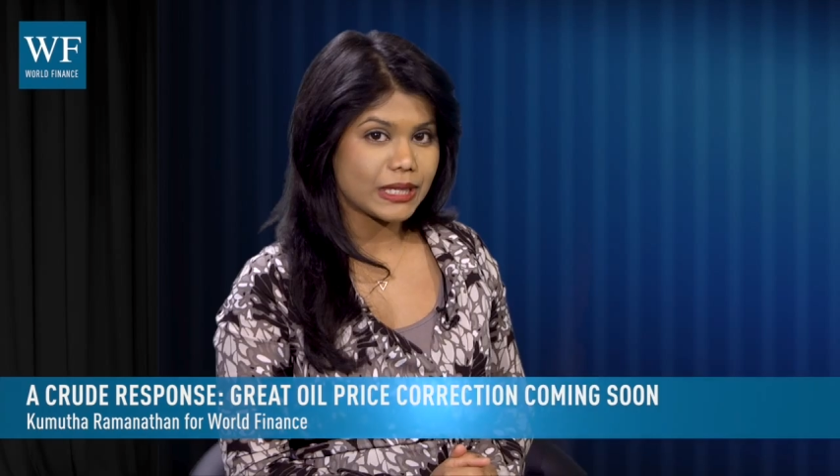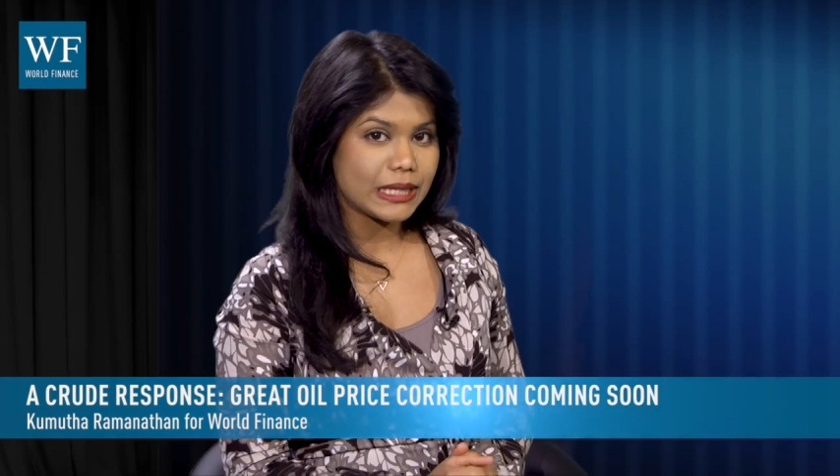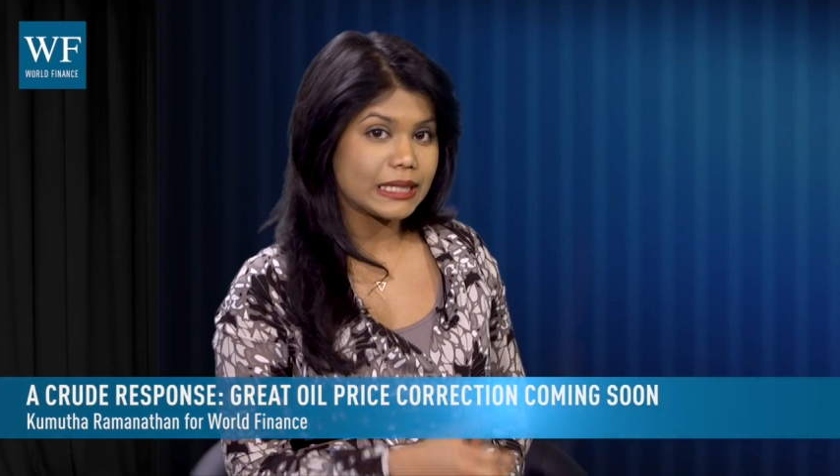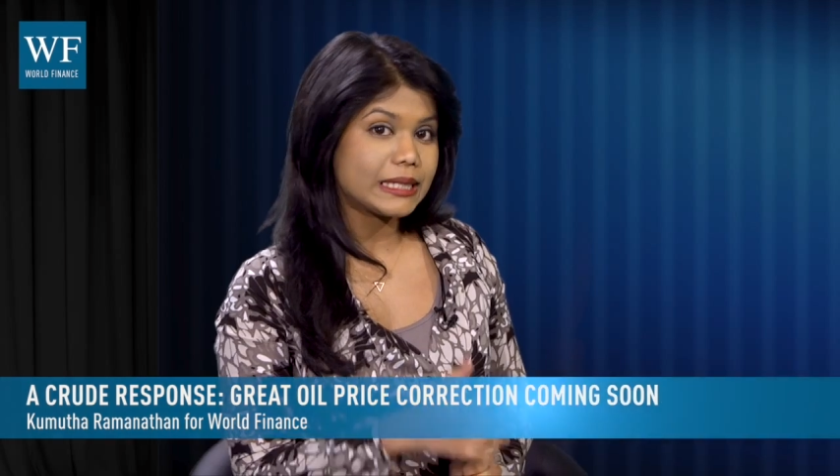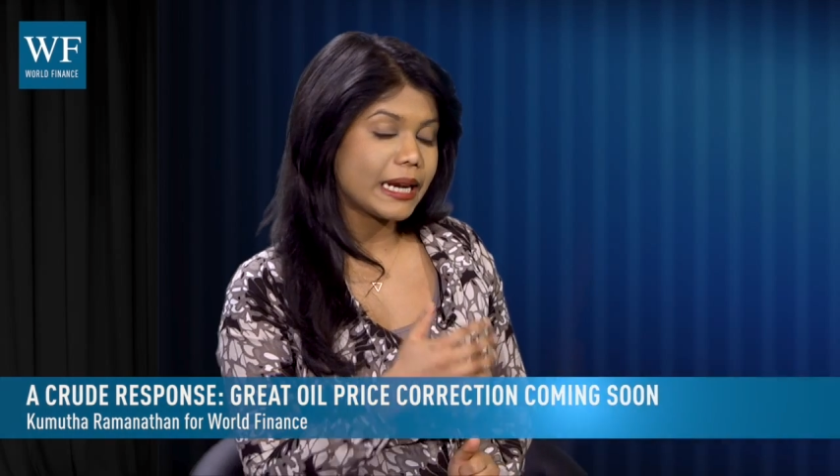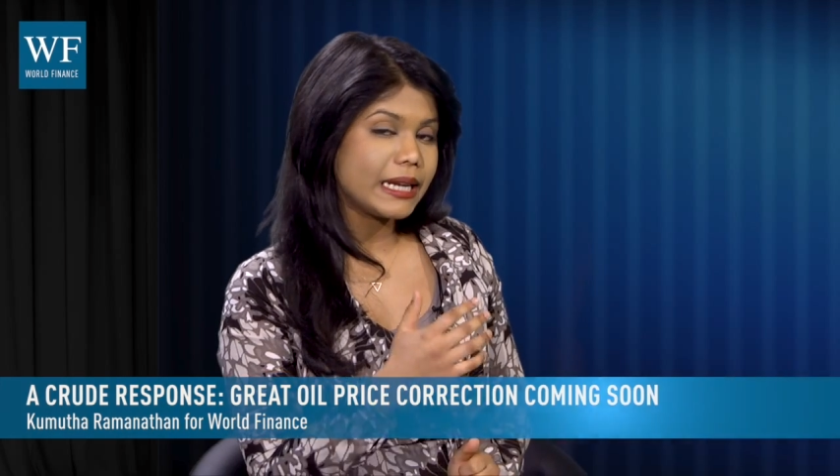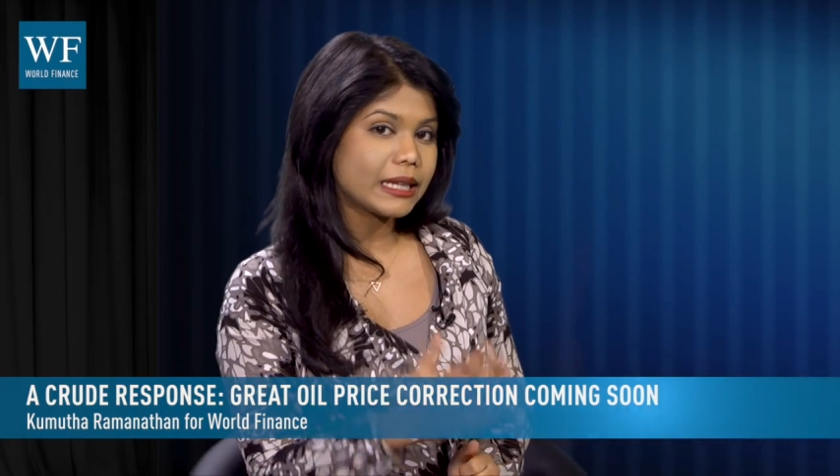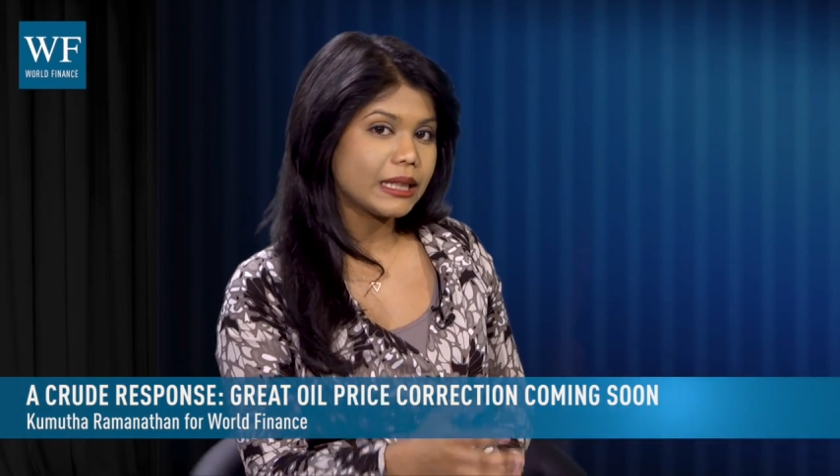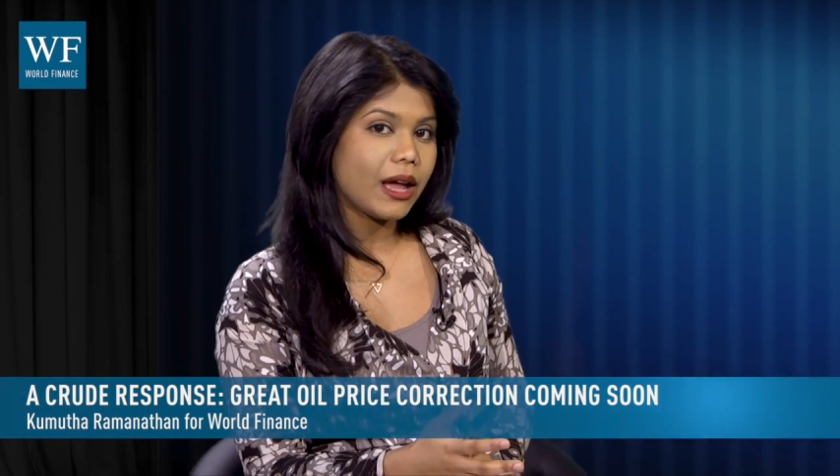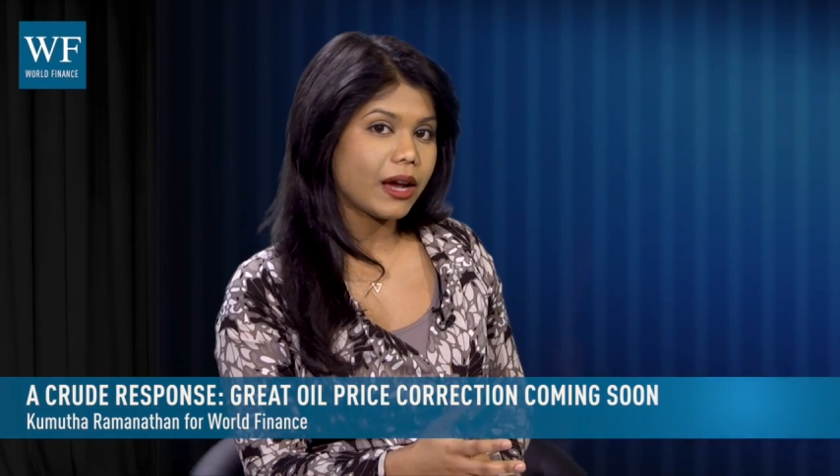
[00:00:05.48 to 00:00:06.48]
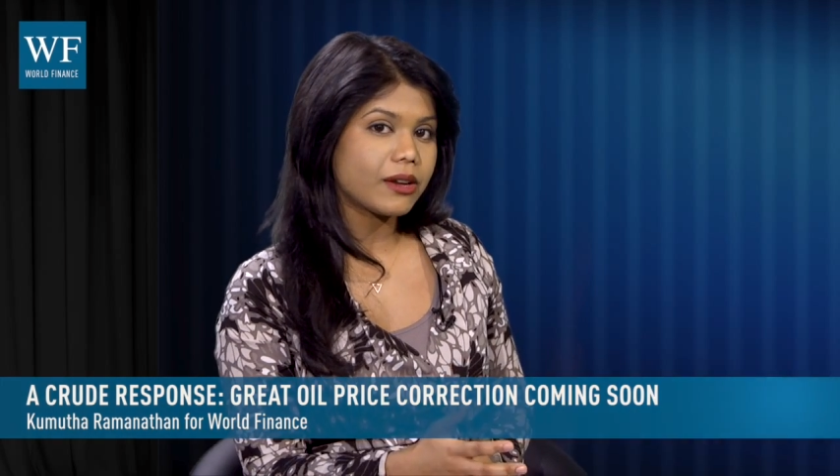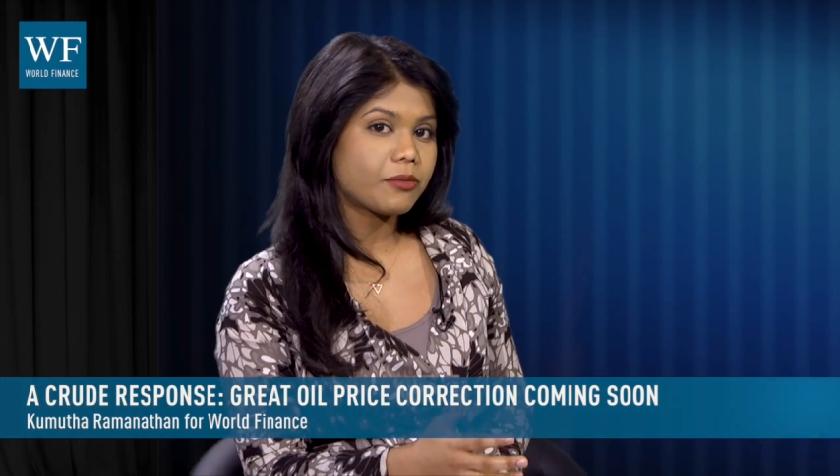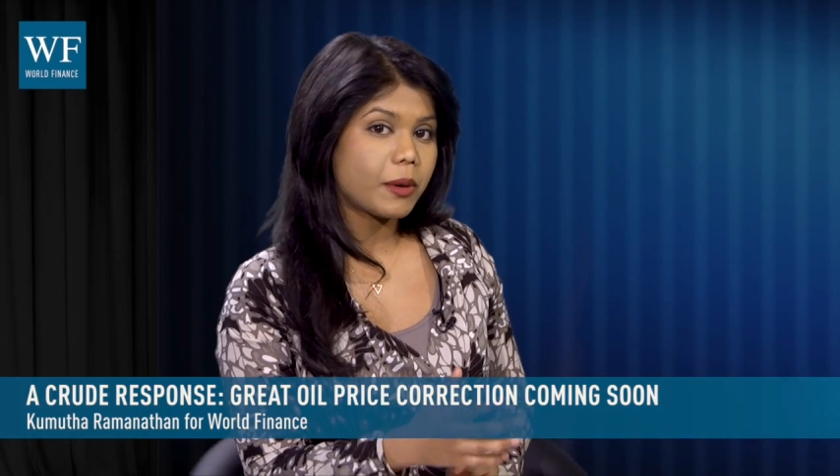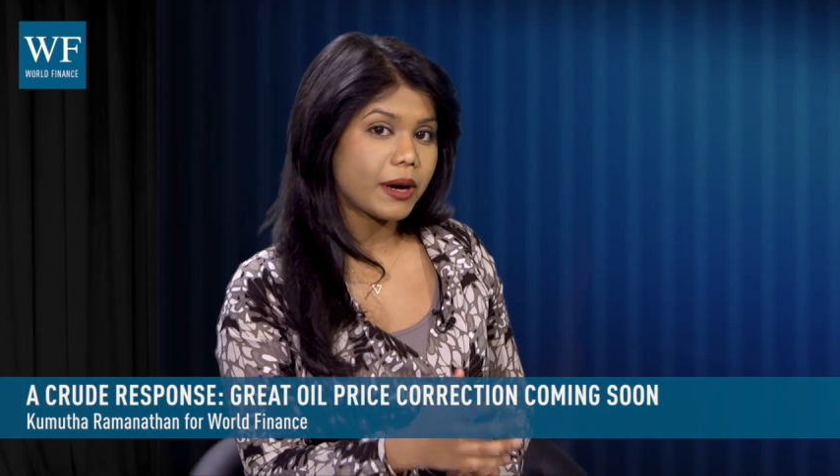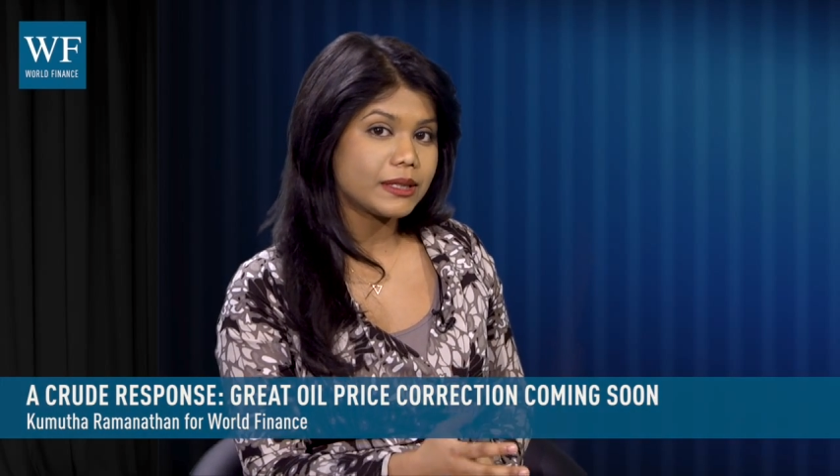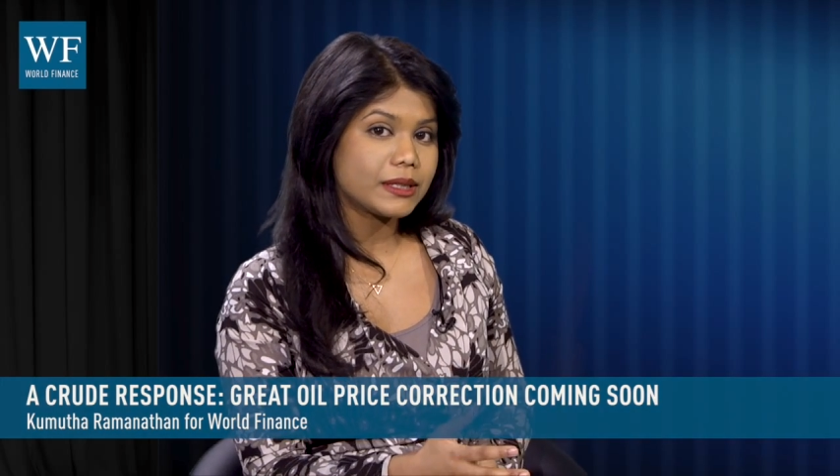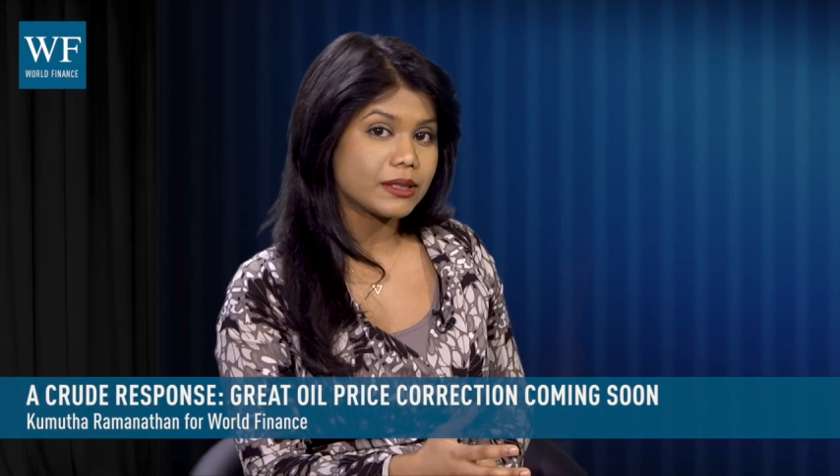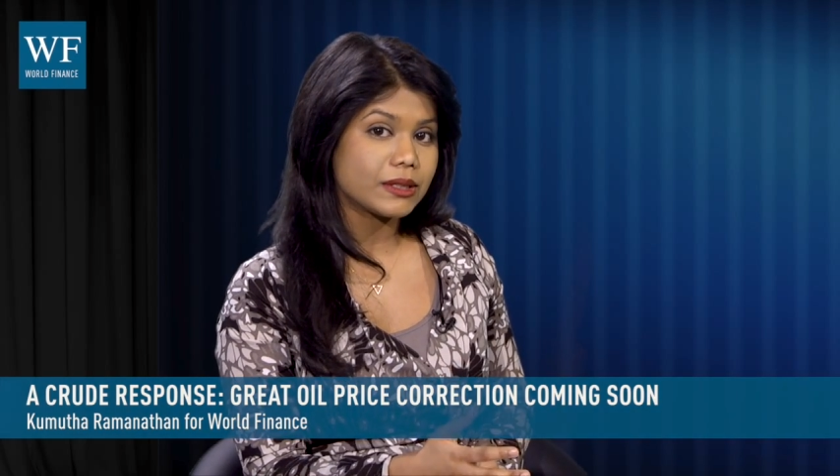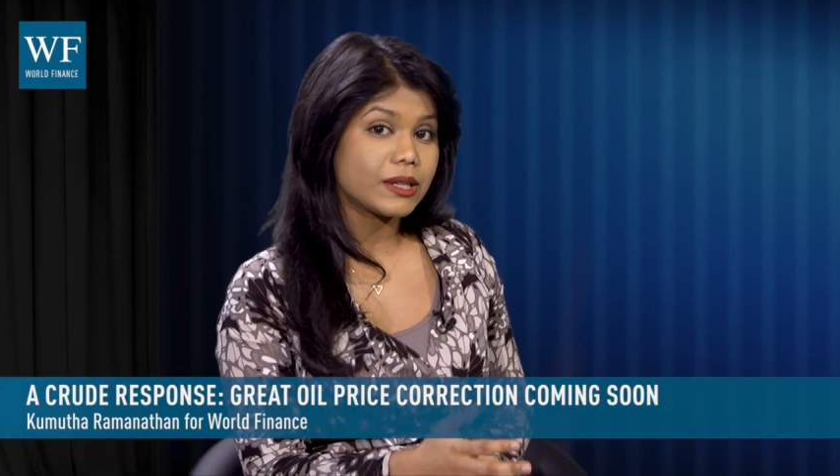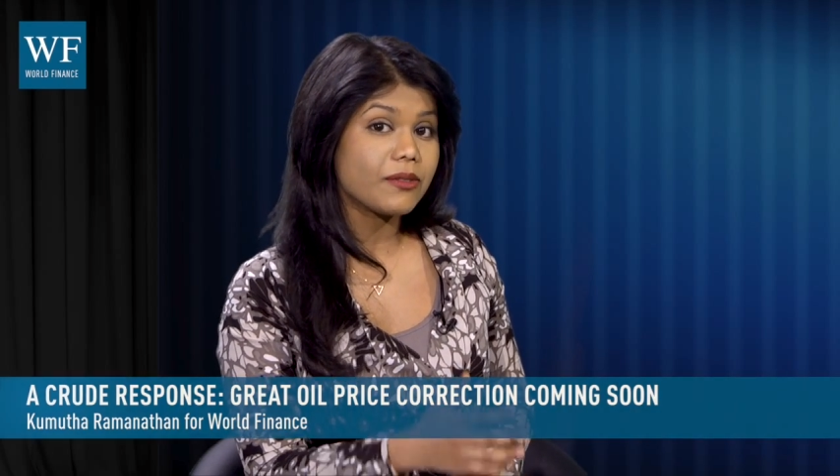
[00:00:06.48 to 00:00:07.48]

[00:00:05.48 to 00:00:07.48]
seen the steady decline of prices.